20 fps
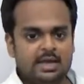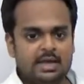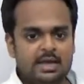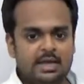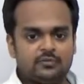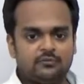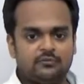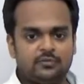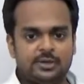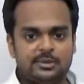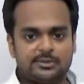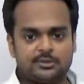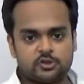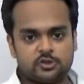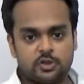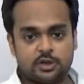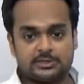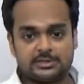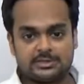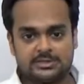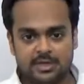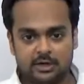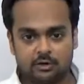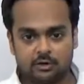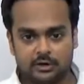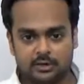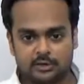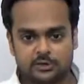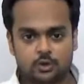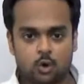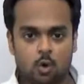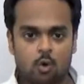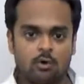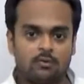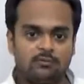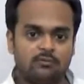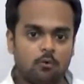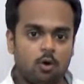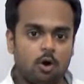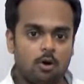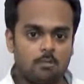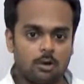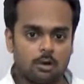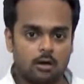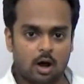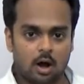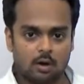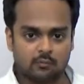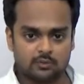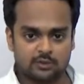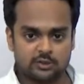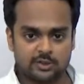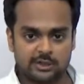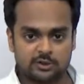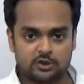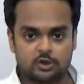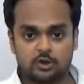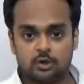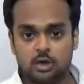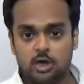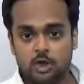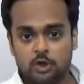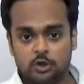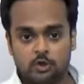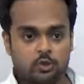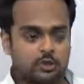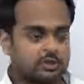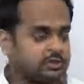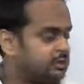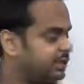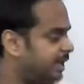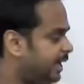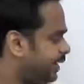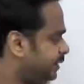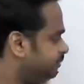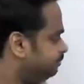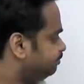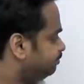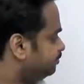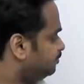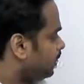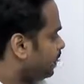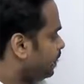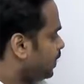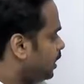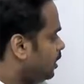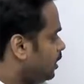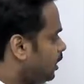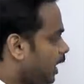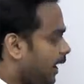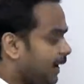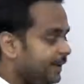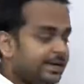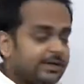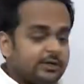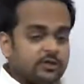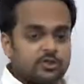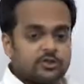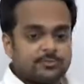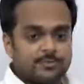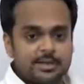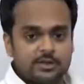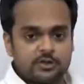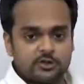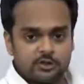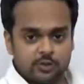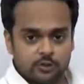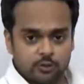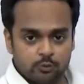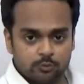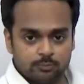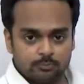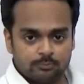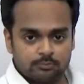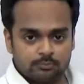If it's a serious or a formal conversation, you can say, I need to speak to you.